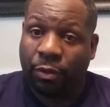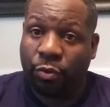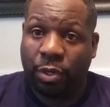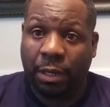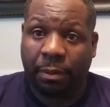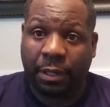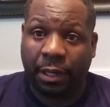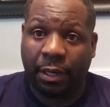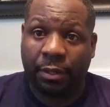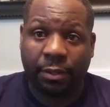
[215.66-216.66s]
You give them the
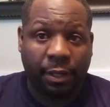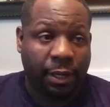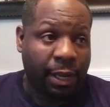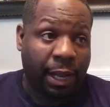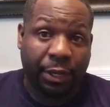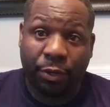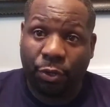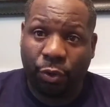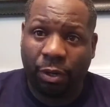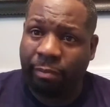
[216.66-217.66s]
kids. How you
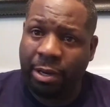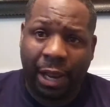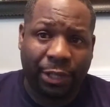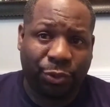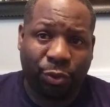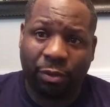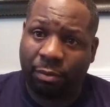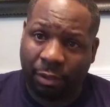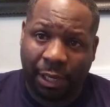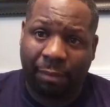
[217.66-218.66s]
doing? Be nice to
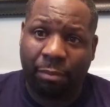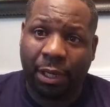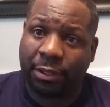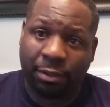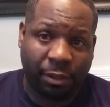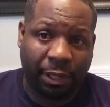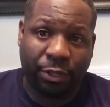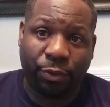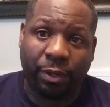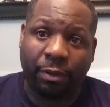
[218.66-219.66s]
them. God bless you. How you
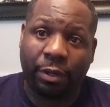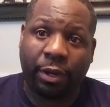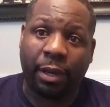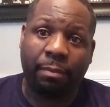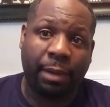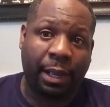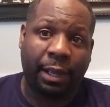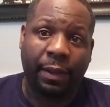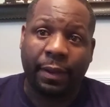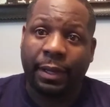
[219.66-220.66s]
doing? Okay,
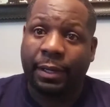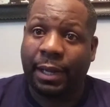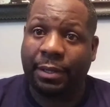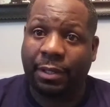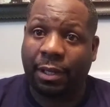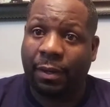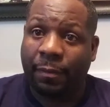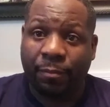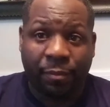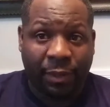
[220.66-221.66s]
bye. That's it.
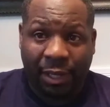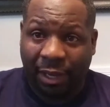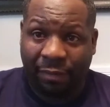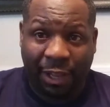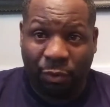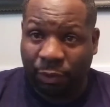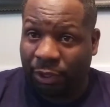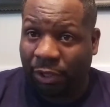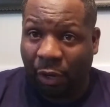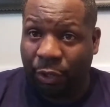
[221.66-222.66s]
If they
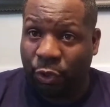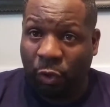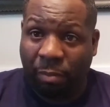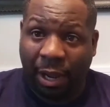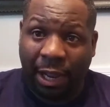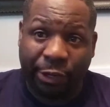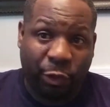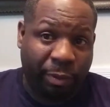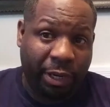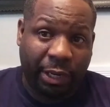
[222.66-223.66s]
want to talk to you about how
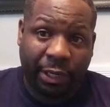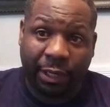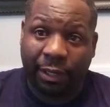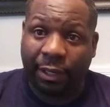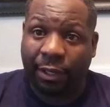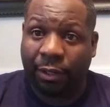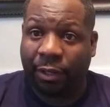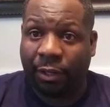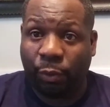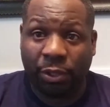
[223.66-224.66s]
you been and,
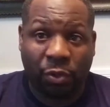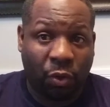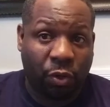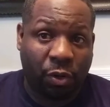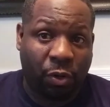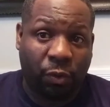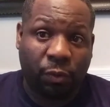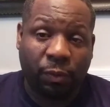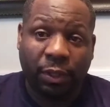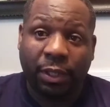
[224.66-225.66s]
and what's going
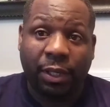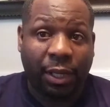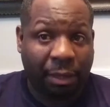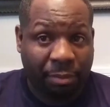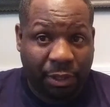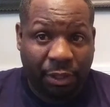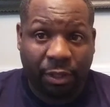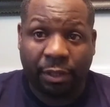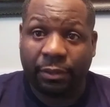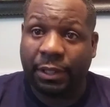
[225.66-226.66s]
on, I'm
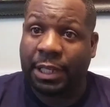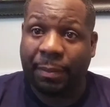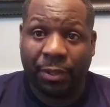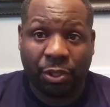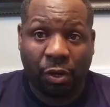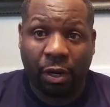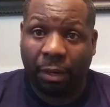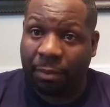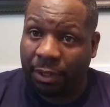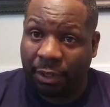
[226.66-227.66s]
good. Just keep it short.
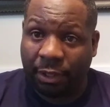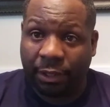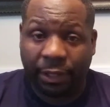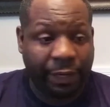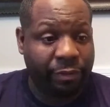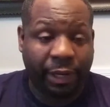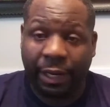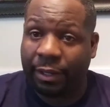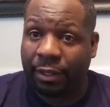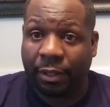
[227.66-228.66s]
I'm good.
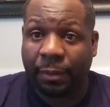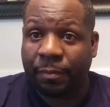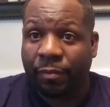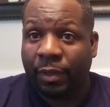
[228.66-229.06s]
Everything good.